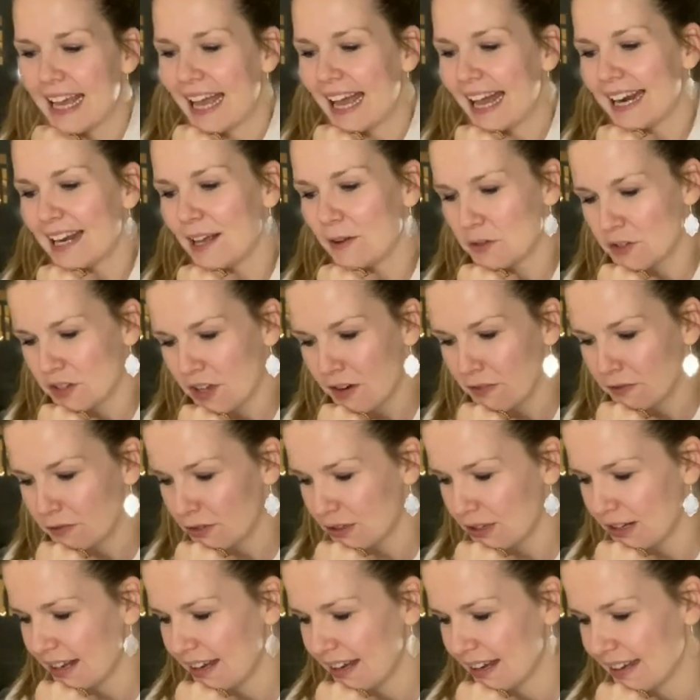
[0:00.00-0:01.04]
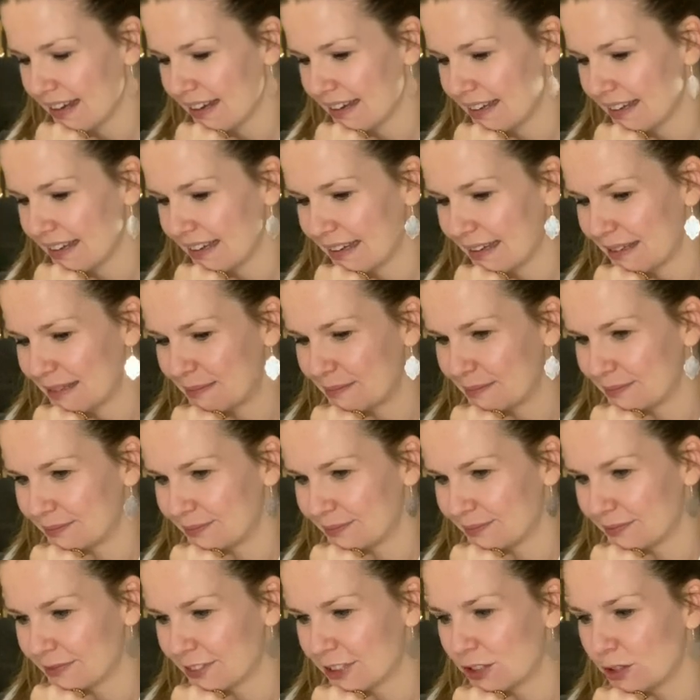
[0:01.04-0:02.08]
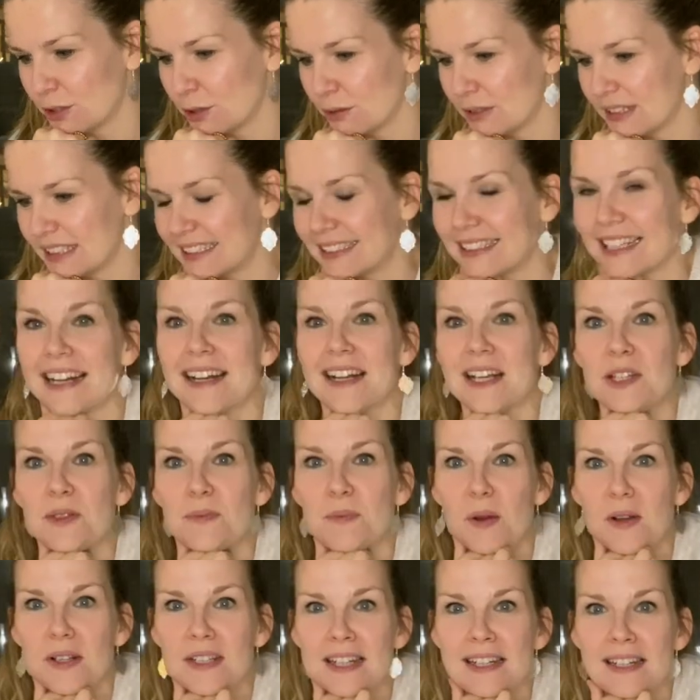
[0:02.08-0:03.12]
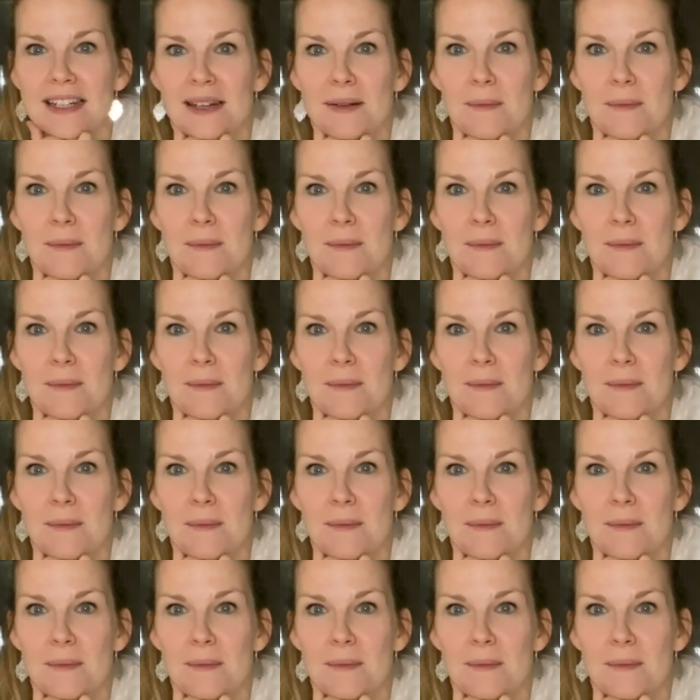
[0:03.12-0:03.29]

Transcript: And I was over on her stories and I spotted an